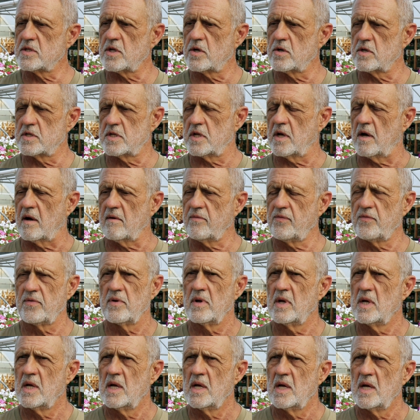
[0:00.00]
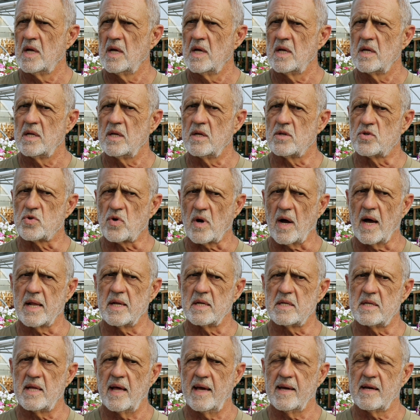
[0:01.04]
that are tough, you try to
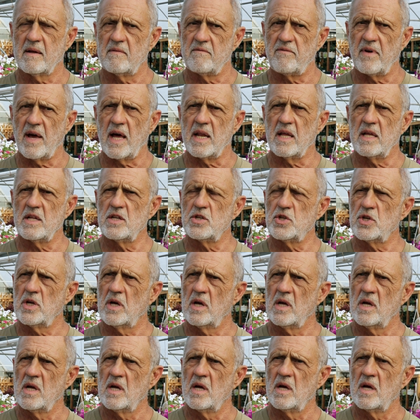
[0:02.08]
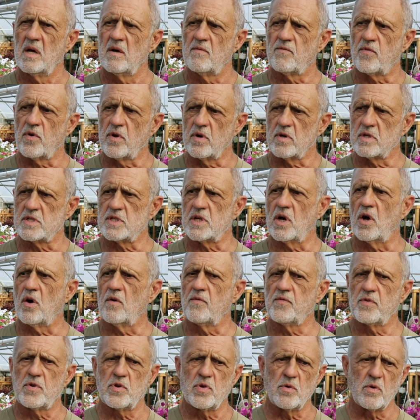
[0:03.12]
take advantage for
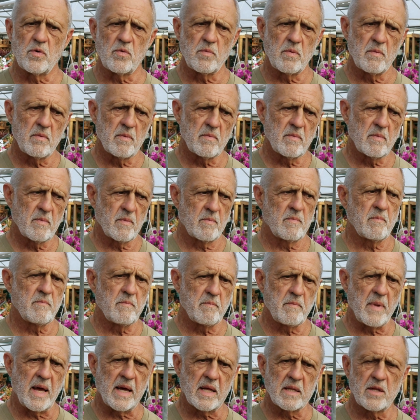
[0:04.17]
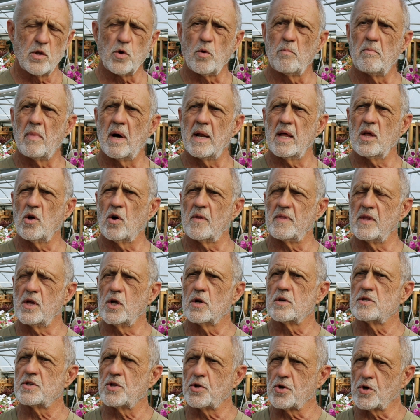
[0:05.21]
yourself to make a little money on the
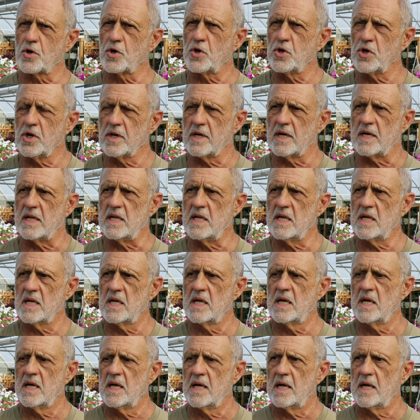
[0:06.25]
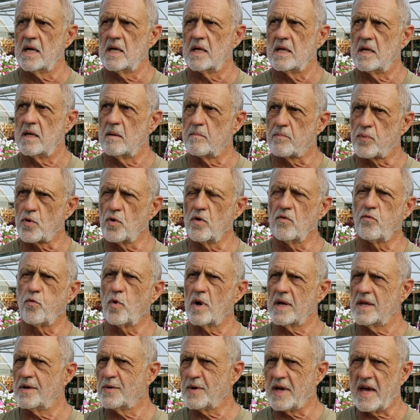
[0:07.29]
years that are good, improve
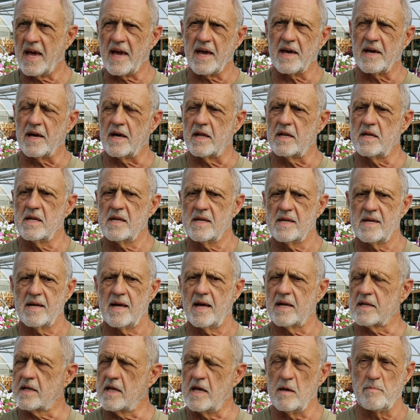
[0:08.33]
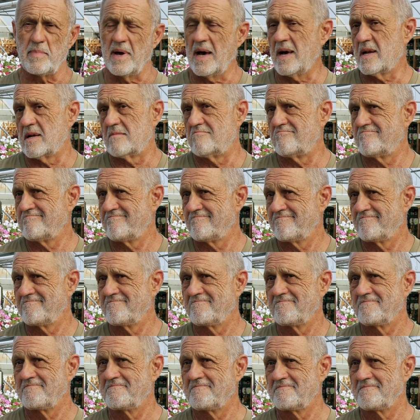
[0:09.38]
what you can, and keep at
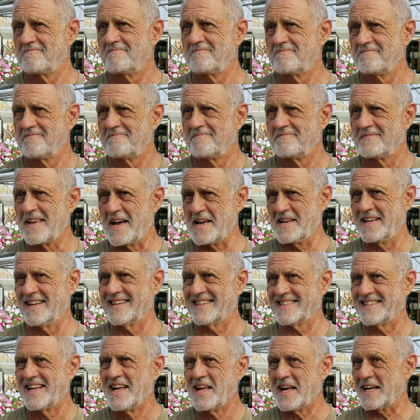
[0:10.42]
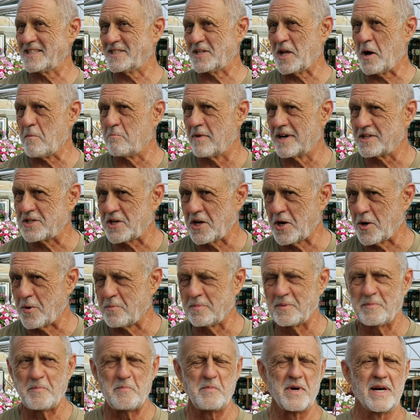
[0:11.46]
it. That's not much help,
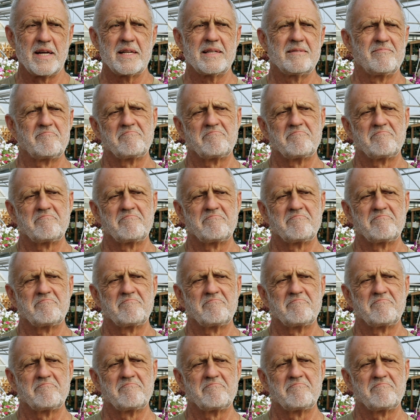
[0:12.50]
but